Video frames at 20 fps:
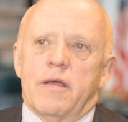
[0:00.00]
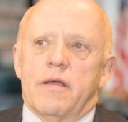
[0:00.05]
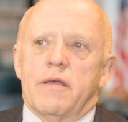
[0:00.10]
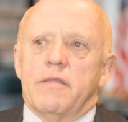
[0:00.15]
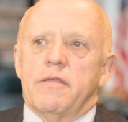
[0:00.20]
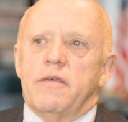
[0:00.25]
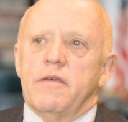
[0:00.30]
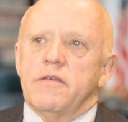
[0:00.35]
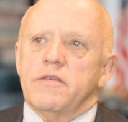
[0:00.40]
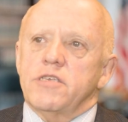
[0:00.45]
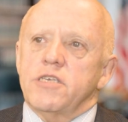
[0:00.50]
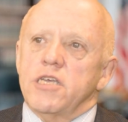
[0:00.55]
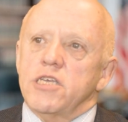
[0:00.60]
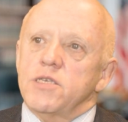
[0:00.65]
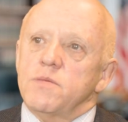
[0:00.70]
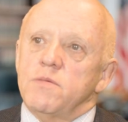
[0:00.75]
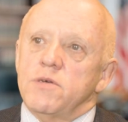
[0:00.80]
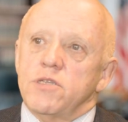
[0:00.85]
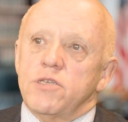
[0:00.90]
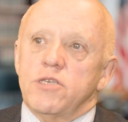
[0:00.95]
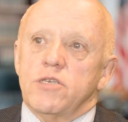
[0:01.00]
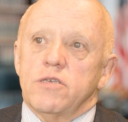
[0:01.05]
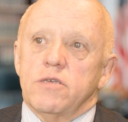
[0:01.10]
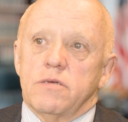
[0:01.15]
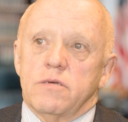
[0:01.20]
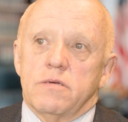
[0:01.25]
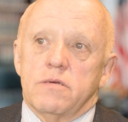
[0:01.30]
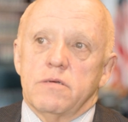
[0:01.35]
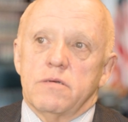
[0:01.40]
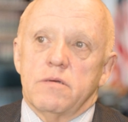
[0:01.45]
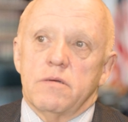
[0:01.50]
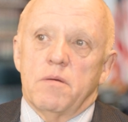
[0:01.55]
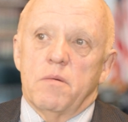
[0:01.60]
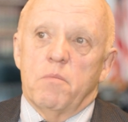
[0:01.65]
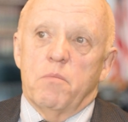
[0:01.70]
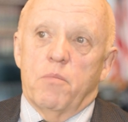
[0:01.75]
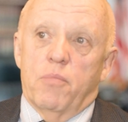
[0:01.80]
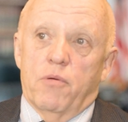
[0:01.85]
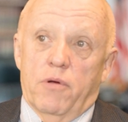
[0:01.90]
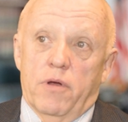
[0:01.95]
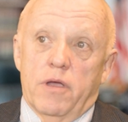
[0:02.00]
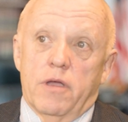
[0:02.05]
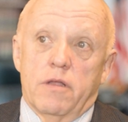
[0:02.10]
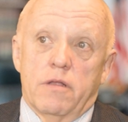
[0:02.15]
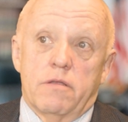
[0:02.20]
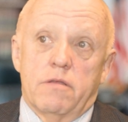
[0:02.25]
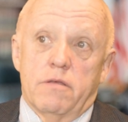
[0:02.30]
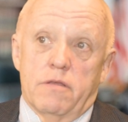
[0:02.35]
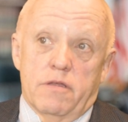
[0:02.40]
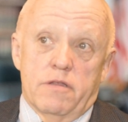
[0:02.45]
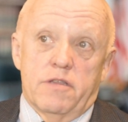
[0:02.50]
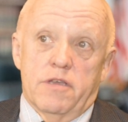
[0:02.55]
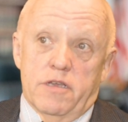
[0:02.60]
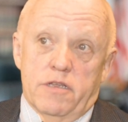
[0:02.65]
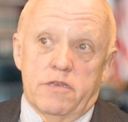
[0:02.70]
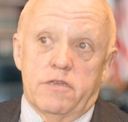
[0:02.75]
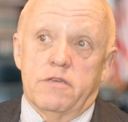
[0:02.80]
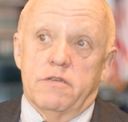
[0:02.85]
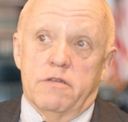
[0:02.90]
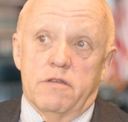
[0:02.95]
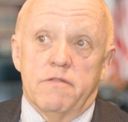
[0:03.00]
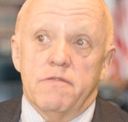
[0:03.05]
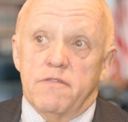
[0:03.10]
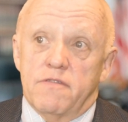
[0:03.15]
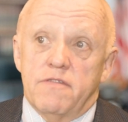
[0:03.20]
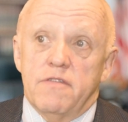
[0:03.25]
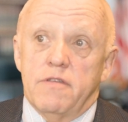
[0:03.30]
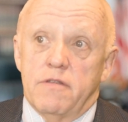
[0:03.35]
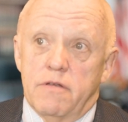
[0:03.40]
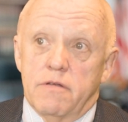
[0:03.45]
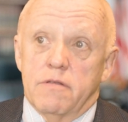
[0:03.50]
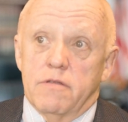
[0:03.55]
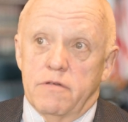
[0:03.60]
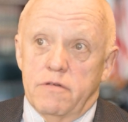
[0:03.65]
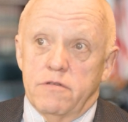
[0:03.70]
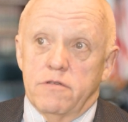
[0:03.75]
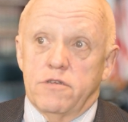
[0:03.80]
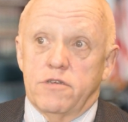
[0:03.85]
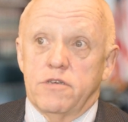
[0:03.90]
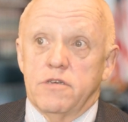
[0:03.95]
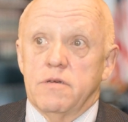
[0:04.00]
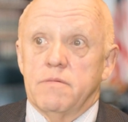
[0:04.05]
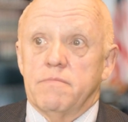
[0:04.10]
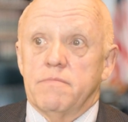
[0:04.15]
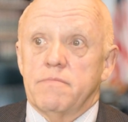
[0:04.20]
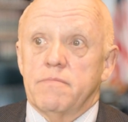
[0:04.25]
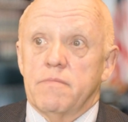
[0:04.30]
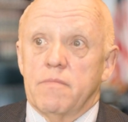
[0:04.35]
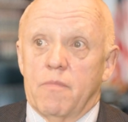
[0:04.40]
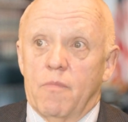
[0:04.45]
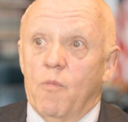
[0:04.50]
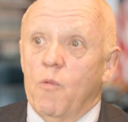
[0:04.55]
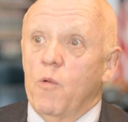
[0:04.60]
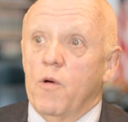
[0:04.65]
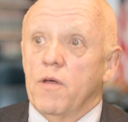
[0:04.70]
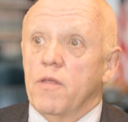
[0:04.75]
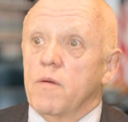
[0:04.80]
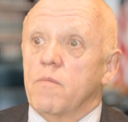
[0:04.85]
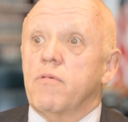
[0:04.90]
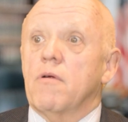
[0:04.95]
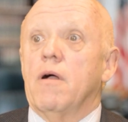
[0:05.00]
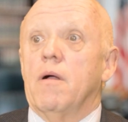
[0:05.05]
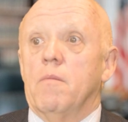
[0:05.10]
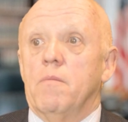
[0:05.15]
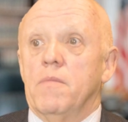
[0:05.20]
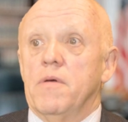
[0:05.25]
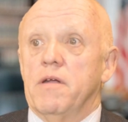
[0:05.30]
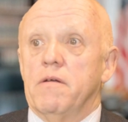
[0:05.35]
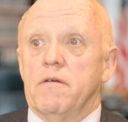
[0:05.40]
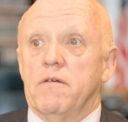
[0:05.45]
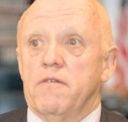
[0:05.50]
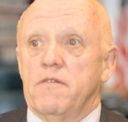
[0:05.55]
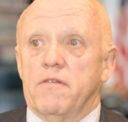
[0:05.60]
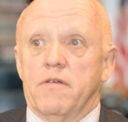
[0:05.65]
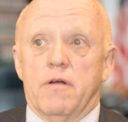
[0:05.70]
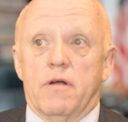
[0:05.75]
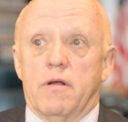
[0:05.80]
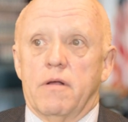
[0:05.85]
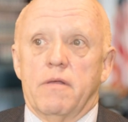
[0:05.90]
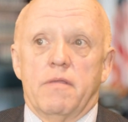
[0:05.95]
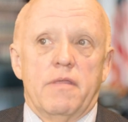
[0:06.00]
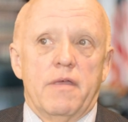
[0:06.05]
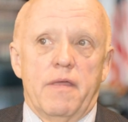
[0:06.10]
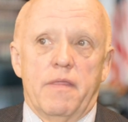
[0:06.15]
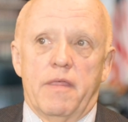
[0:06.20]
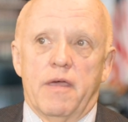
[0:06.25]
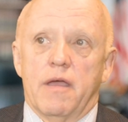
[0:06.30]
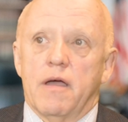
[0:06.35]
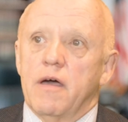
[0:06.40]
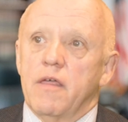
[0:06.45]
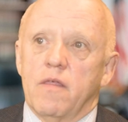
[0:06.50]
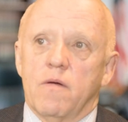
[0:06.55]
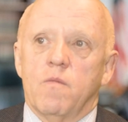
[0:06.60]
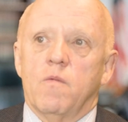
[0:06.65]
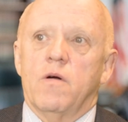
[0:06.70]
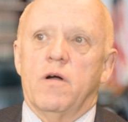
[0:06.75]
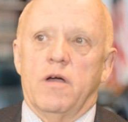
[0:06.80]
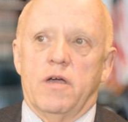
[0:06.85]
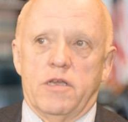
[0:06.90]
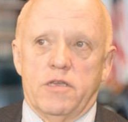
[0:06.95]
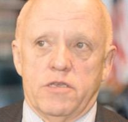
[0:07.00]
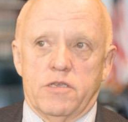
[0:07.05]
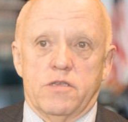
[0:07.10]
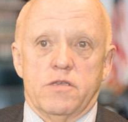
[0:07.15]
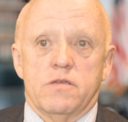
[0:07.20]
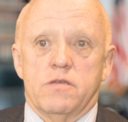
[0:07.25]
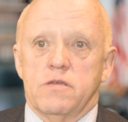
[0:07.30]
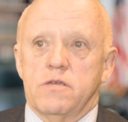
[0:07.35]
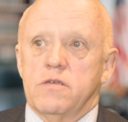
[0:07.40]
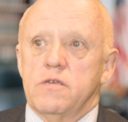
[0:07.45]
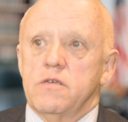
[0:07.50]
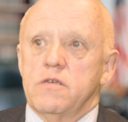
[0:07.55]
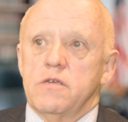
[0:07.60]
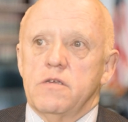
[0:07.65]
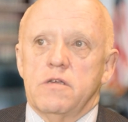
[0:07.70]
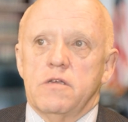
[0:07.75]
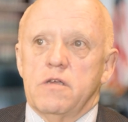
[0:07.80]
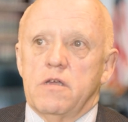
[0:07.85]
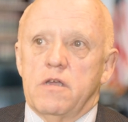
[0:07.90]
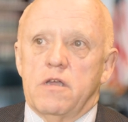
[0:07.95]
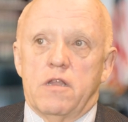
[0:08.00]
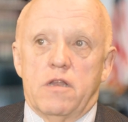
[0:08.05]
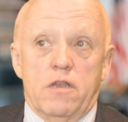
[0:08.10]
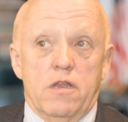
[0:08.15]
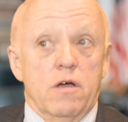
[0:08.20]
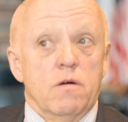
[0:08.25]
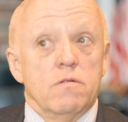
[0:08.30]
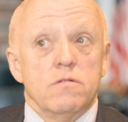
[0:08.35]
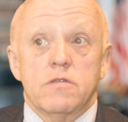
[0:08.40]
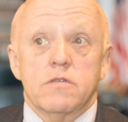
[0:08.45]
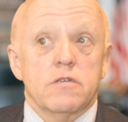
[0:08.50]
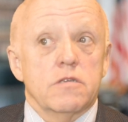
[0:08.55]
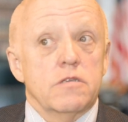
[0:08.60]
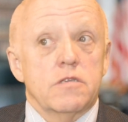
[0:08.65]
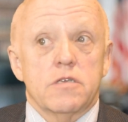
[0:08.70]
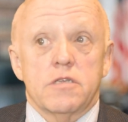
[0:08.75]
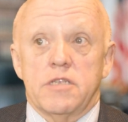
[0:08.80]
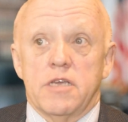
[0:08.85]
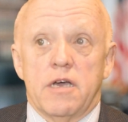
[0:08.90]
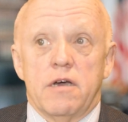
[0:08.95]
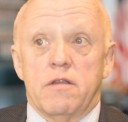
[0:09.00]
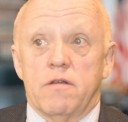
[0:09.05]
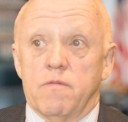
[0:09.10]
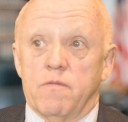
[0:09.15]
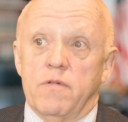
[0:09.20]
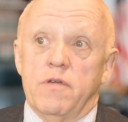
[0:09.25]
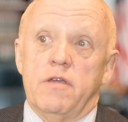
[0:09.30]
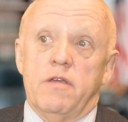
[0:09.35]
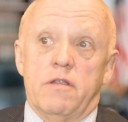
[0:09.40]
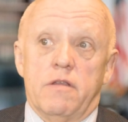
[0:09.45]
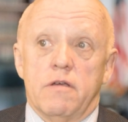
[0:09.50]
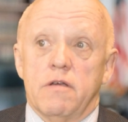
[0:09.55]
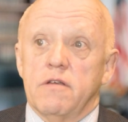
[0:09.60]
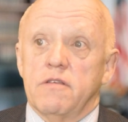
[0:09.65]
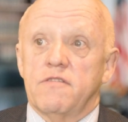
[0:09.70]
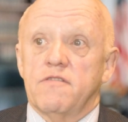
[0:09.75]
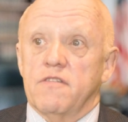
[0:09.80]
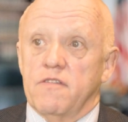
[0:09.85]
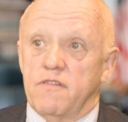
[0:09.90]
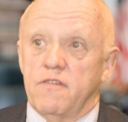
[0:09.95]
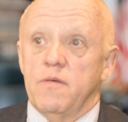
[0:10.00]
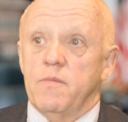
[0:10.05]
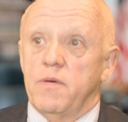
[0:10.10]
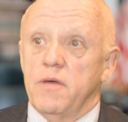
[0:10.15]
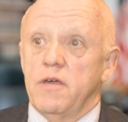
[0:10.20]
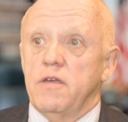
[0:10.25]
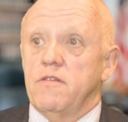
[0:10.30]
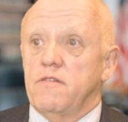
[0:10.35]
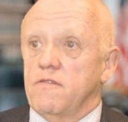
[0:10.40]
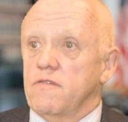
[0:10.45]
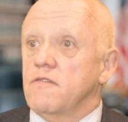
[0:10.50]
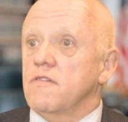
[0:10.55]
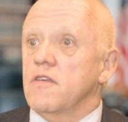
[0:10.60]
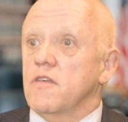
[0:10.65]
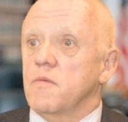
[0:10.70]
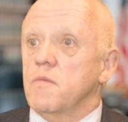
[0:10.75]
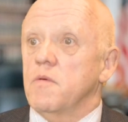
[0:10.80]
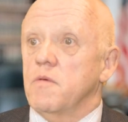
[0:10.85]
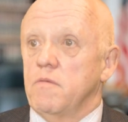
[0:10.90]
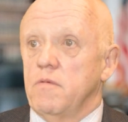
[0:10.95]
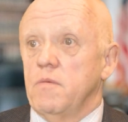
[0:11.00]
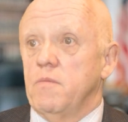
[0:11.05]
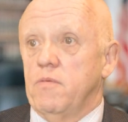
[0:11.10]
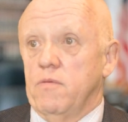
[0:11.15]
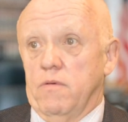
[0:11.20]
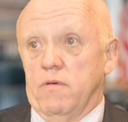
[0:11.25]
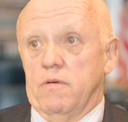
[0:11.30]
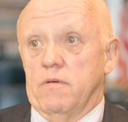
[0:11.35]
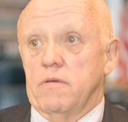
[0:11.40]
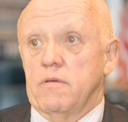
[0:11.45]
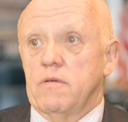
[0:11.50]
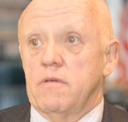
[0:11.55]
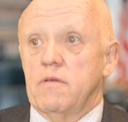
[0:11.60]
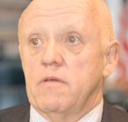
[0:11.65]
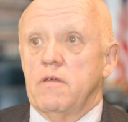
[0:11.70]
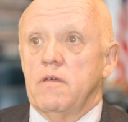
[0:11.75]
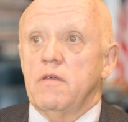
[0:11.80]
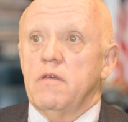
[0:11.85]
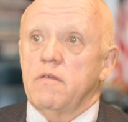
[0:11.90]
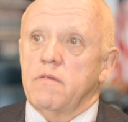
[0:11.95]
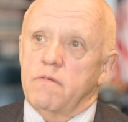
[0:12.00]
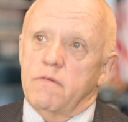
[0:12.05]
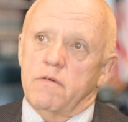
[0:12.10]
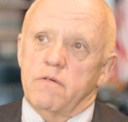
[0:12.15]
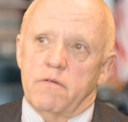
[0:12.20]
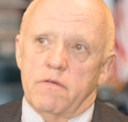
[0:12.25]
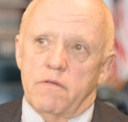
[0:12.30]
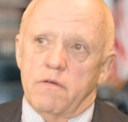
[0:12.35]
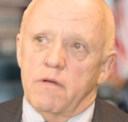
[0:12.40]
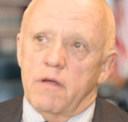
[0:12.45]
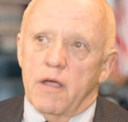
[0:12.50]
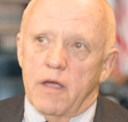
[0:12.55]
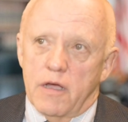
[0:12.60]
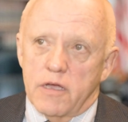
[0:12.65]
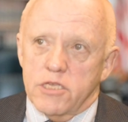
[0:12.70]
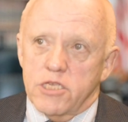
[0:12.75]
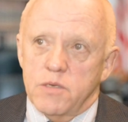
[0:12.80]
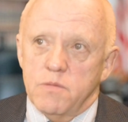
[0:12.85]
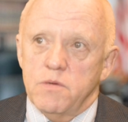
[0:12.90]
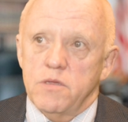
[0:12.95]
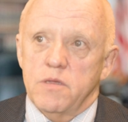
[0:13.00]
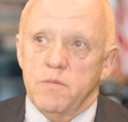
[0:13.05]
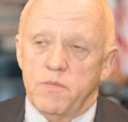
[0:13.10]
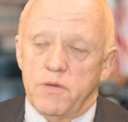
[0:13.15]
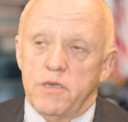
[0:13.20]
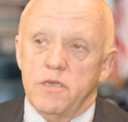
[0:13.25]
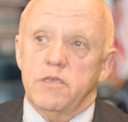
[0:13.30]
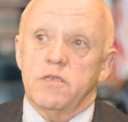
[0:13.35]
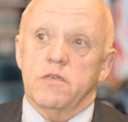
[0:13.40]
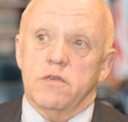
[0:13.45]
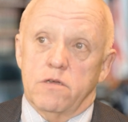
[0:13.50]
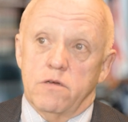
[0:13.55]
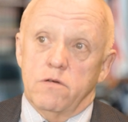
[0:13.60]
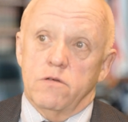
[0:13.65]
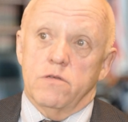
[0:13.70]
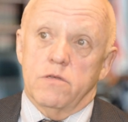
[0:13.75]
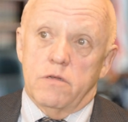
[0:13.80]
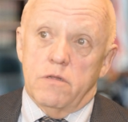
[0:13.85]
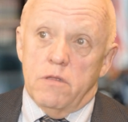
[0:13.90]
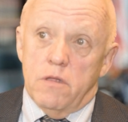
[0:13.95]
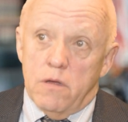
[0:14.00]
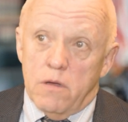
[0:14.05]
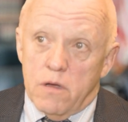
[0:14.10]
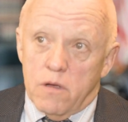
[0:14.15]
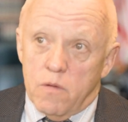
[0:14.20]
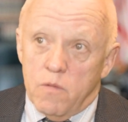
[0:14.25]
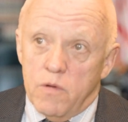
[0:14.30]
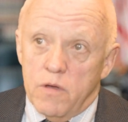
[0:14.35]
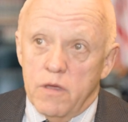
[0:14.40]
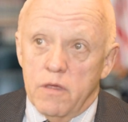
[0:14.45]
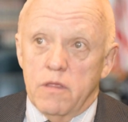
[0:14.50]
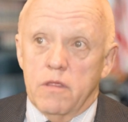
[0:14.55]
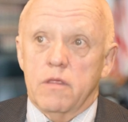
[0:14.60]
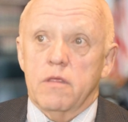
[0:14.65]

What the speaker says: The assessments bring to the attention of the senior leadership where the problem areas are, that they otherwise, no one's going to sit down and read a 60-page assessment report. So there has to be the piece that goes along with,